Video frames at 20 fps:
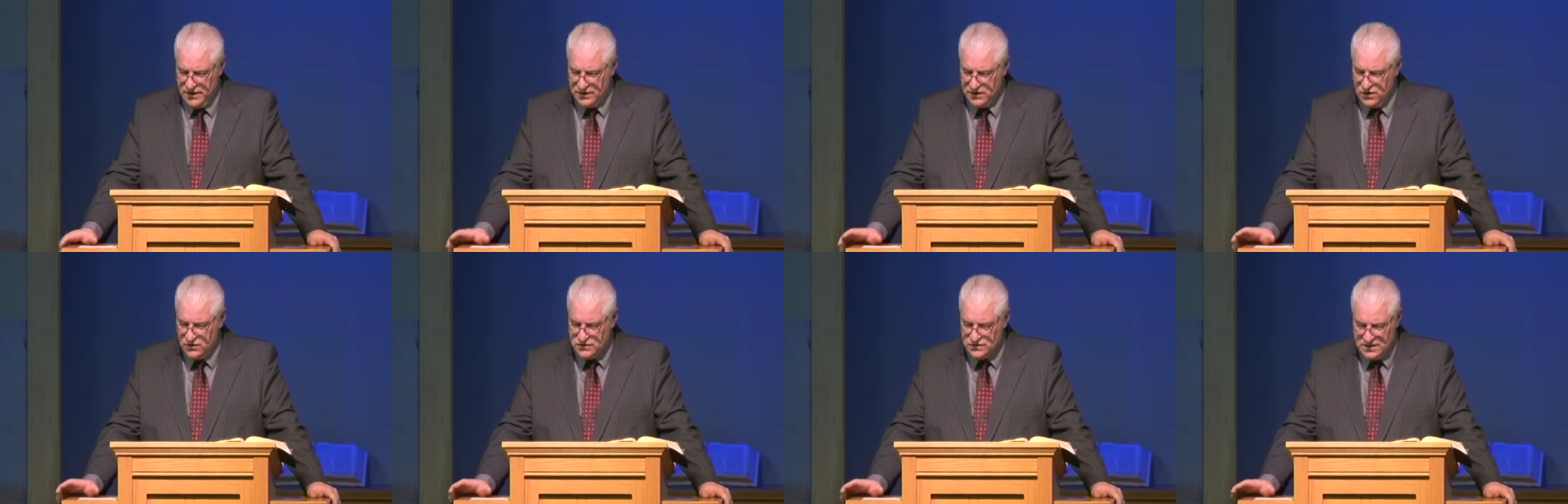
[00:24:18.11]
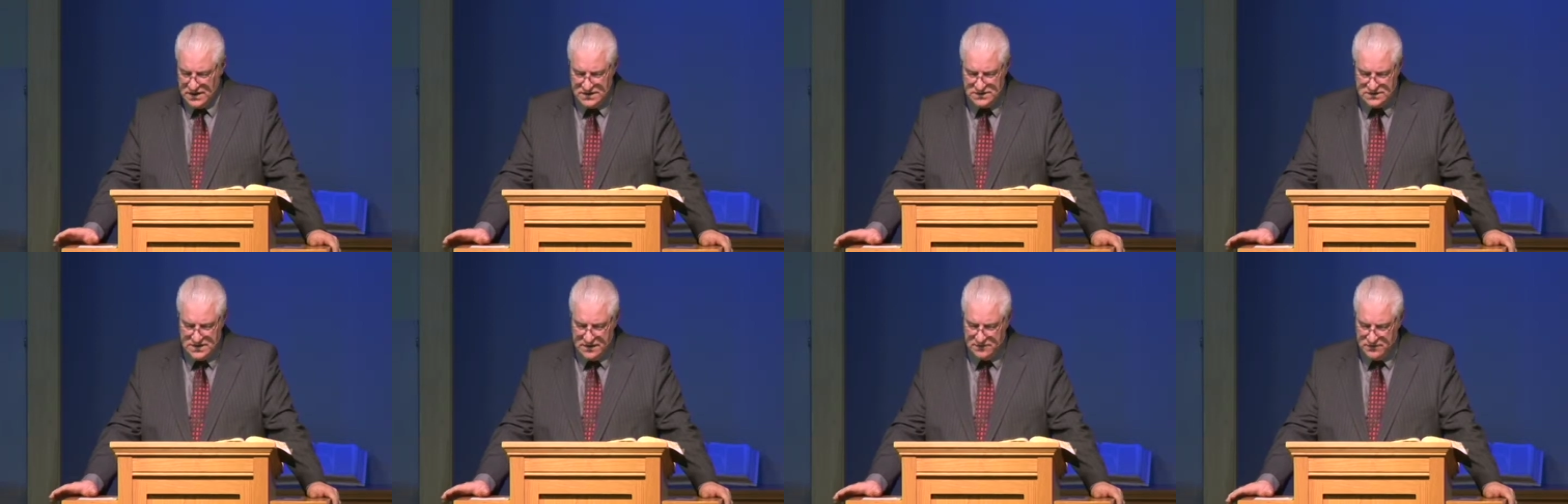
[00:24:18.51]
It goes
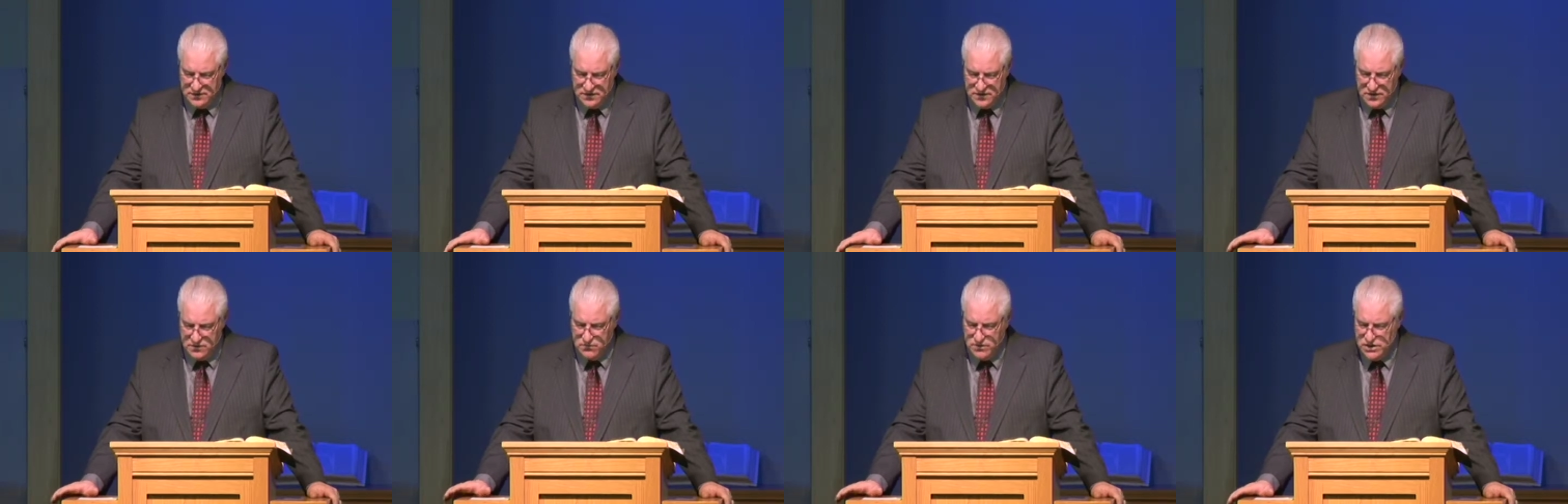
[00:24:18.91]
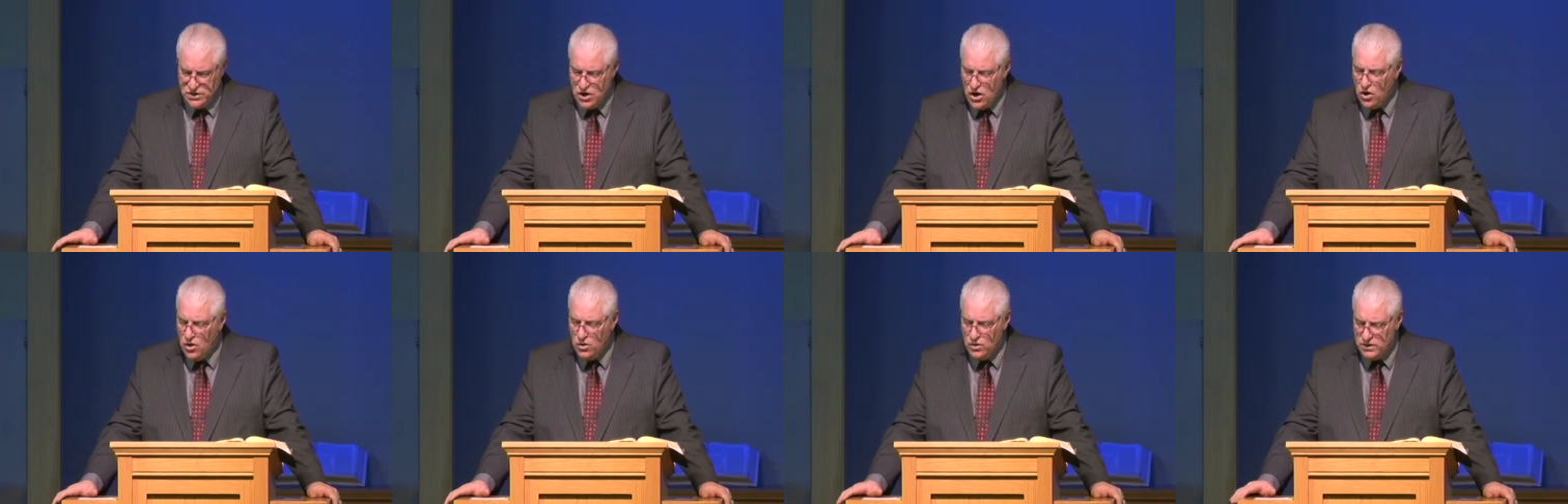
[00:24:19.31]
against everything we
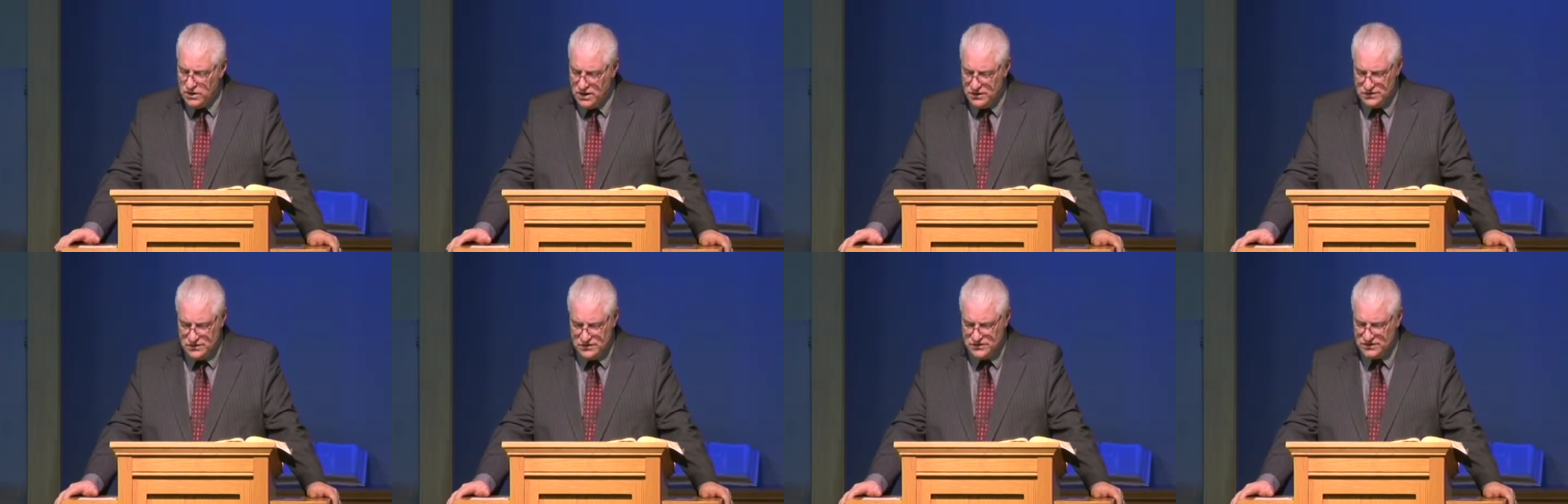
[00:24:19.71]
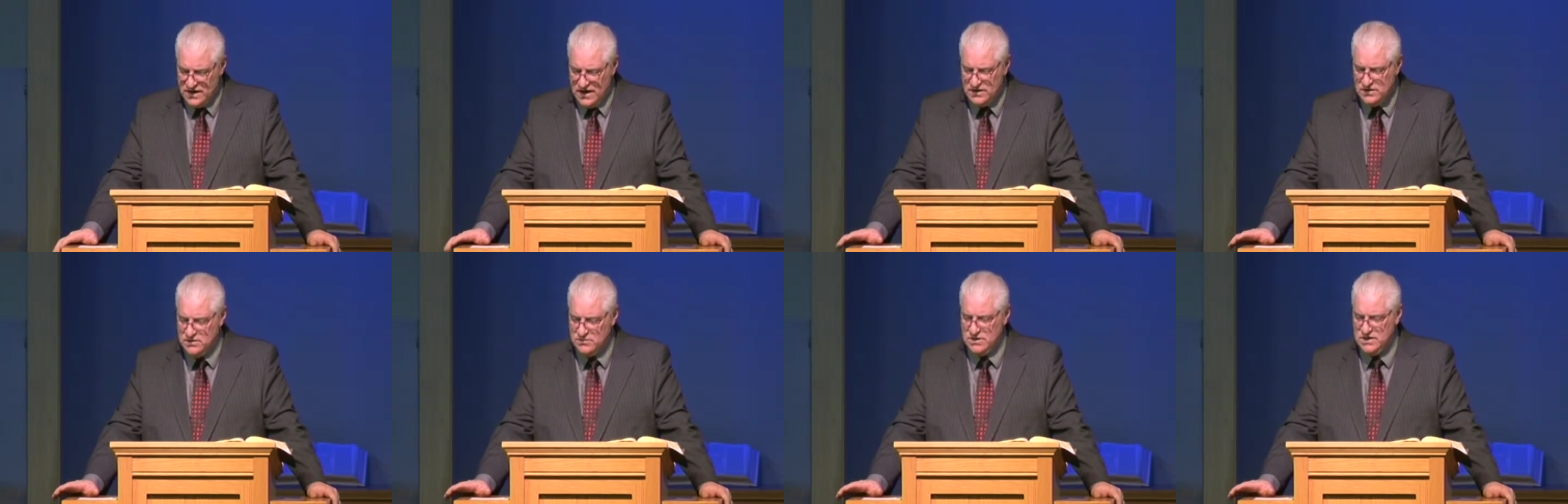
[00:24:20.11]
know and
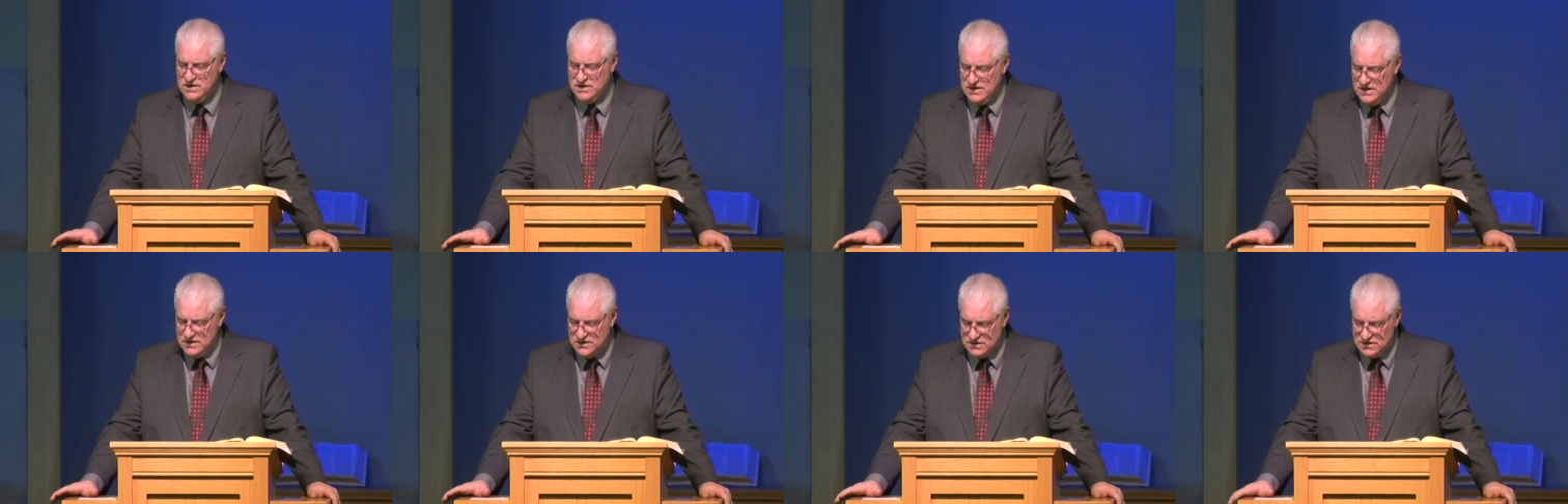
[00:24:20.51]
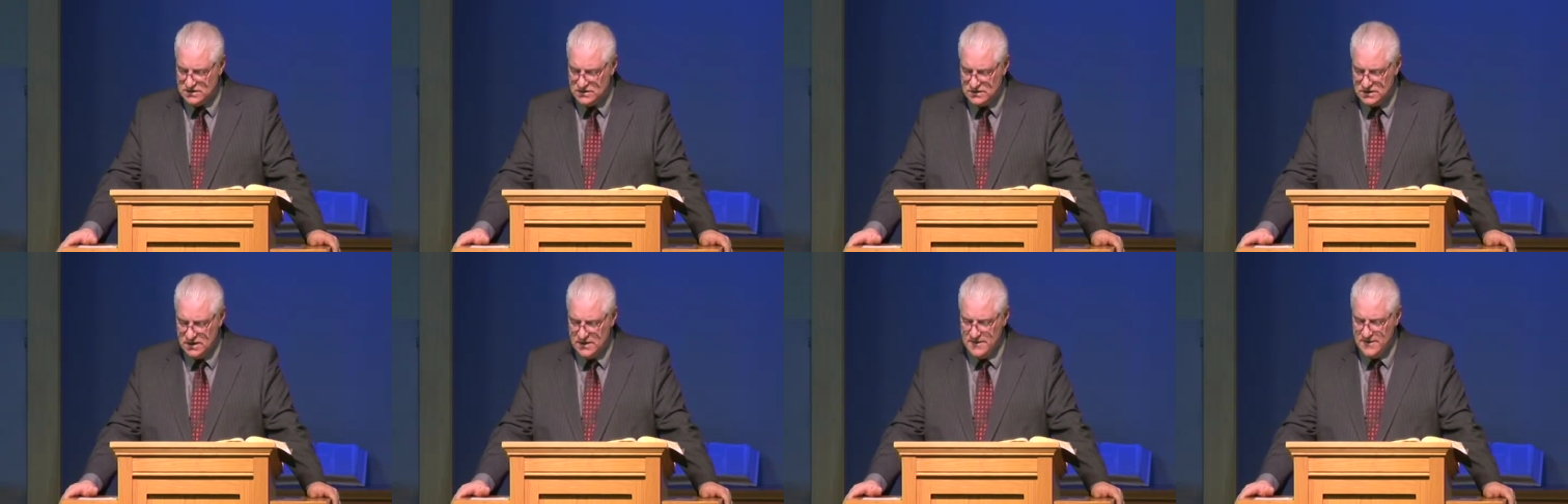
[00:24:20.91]
understand to be
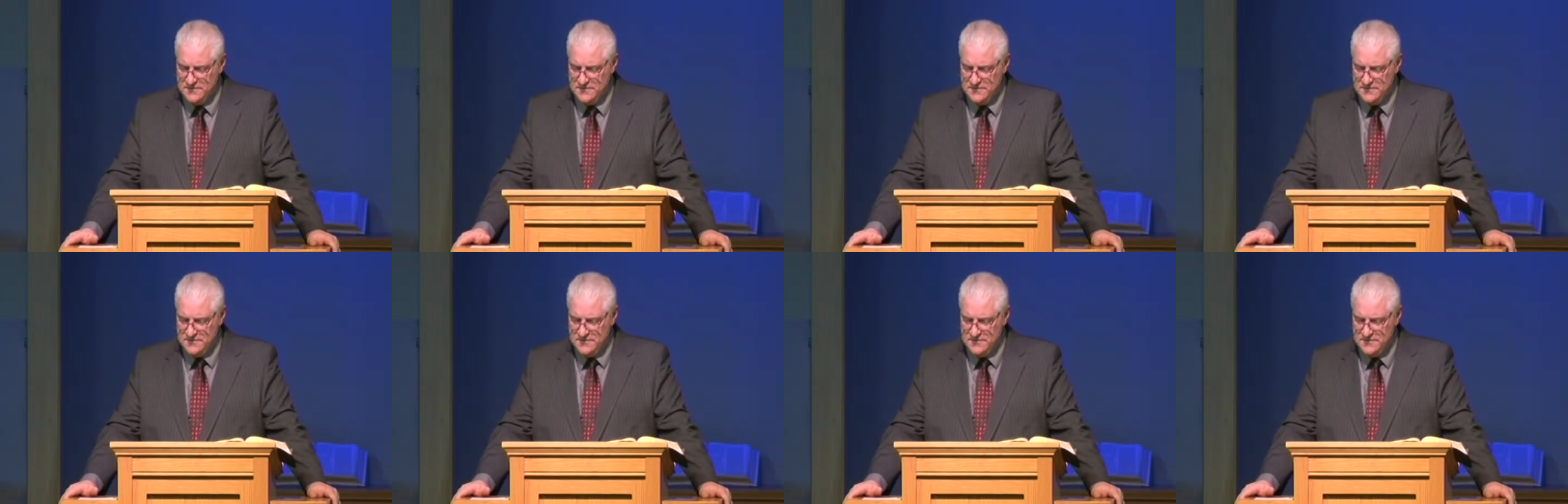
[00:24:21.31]
decent